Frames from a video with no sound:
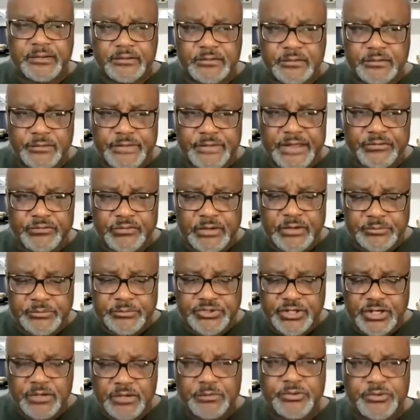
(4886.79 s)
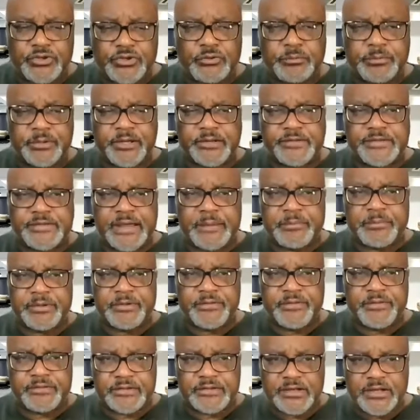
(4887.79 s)
So that's what I'm sharing with you because I believe
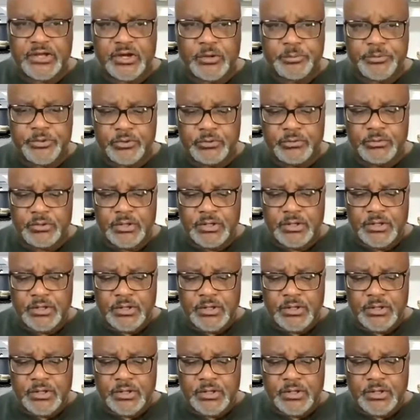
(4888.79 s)
this can help you.